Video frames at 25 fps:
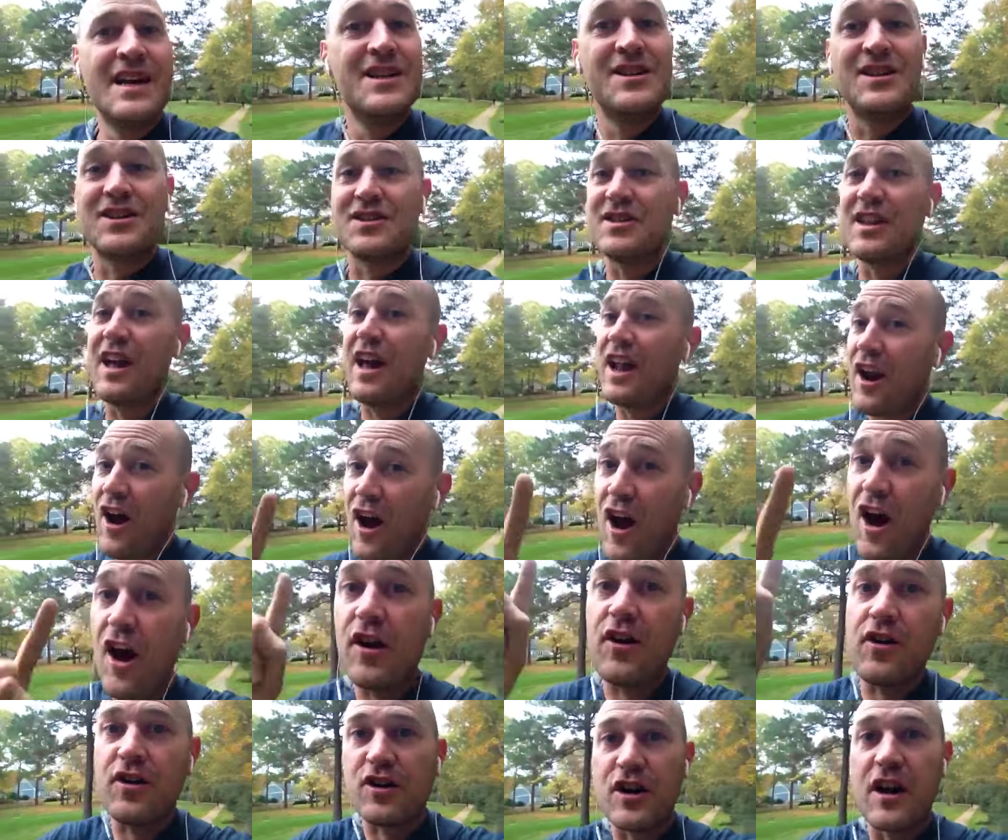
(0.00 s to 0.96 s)
does not
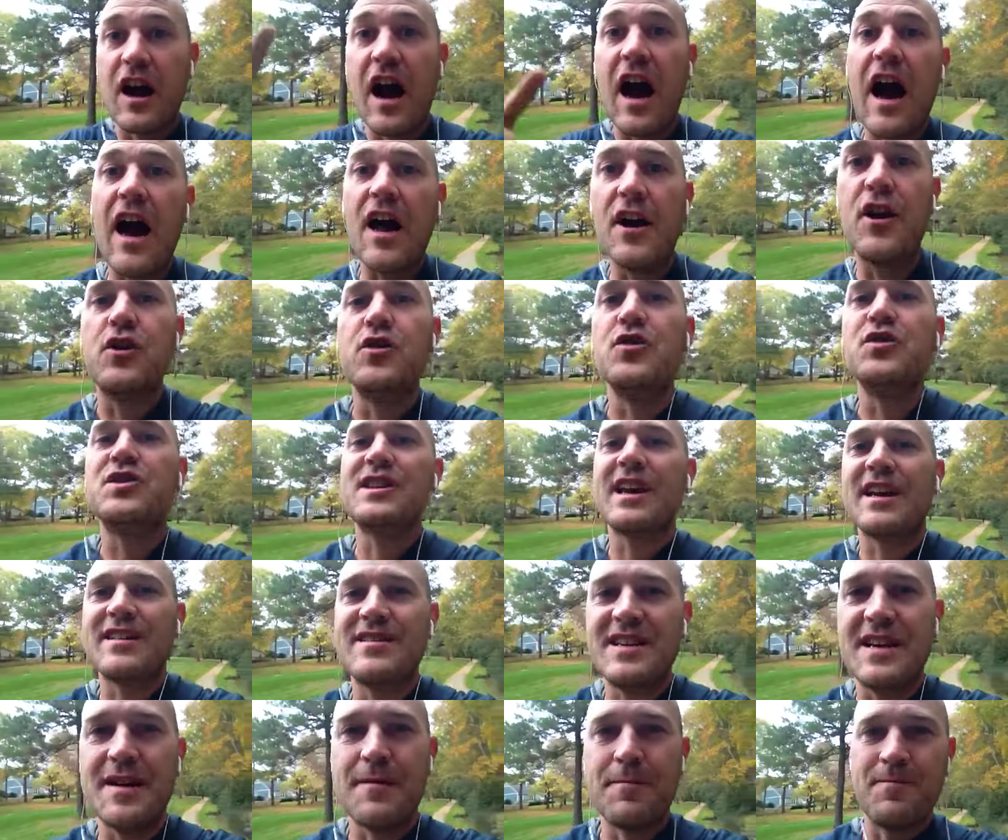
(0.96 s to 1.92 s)
honor God who
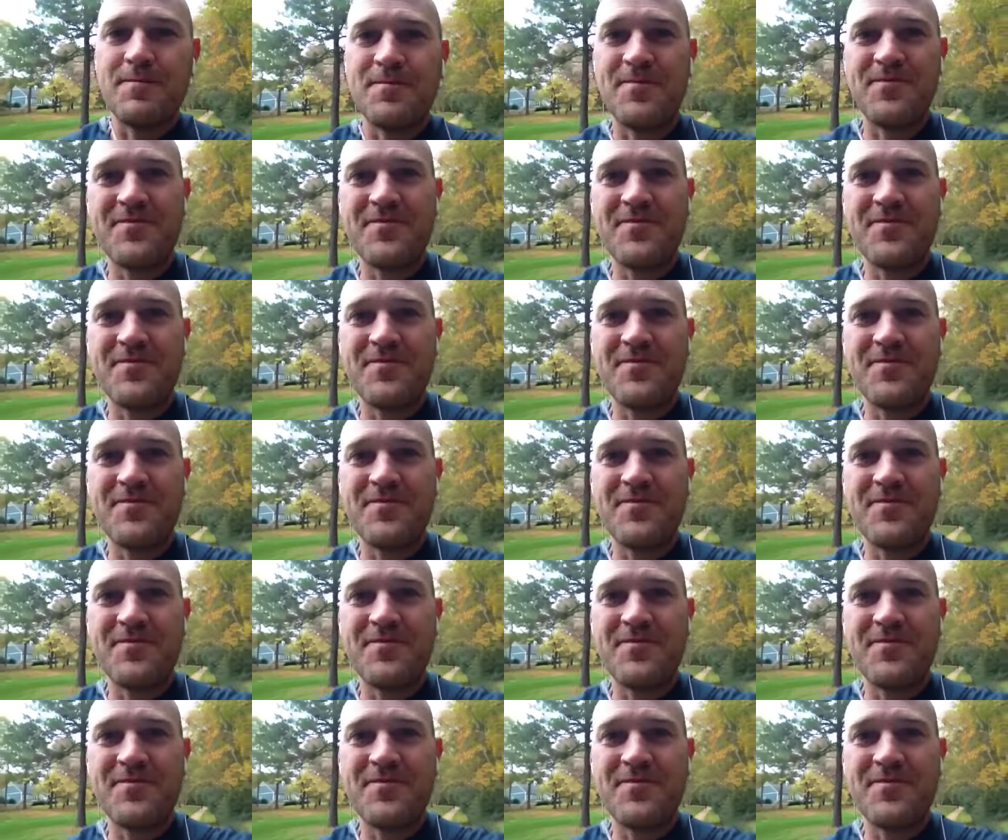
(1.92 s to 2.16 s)
sent him.